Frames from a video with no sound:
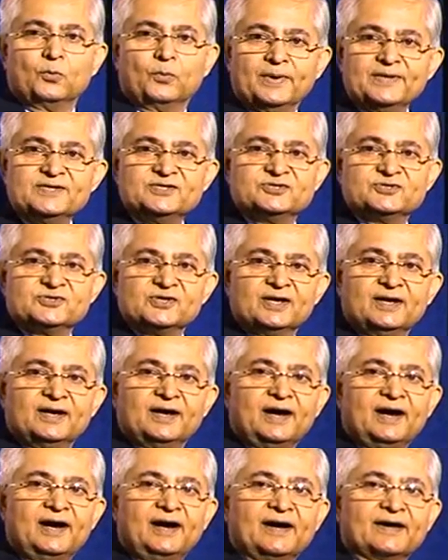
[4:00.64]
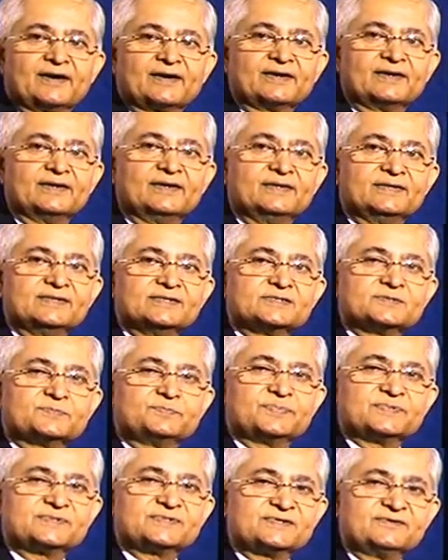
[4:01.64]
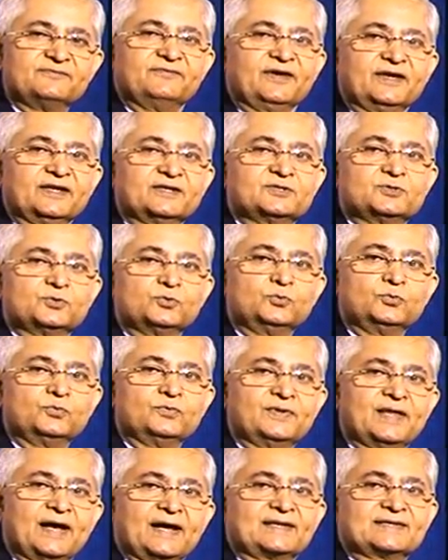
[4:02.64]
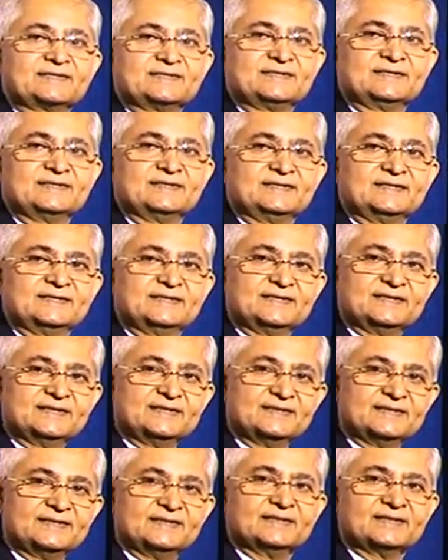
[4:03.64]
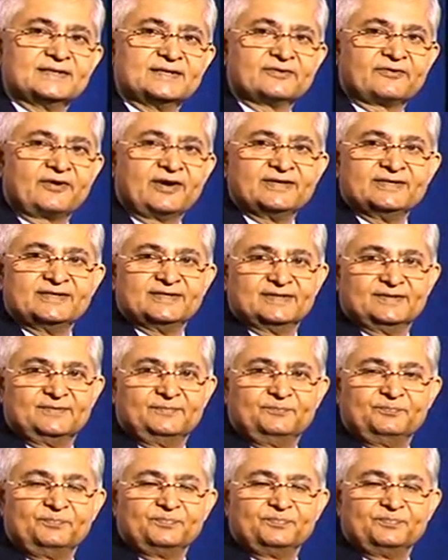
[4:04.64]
which are specific to that grinder,